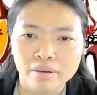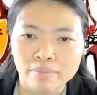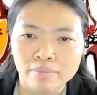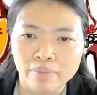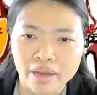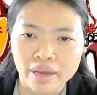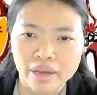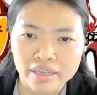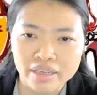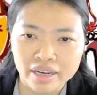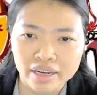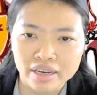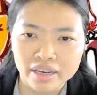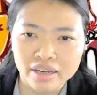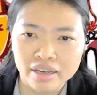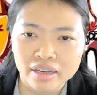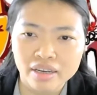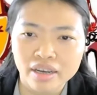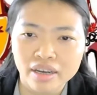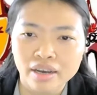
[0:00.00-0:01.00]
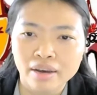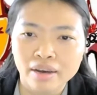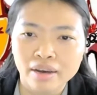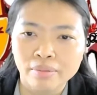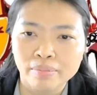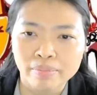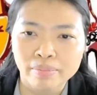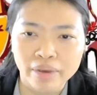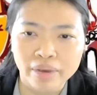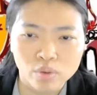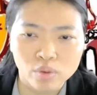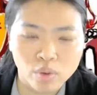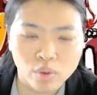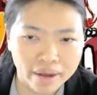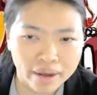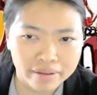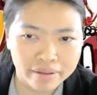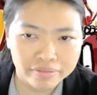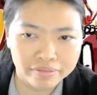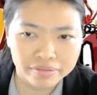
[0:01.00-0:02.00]
medic,
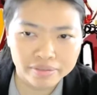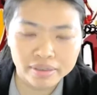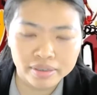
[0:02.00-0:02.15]
midwife,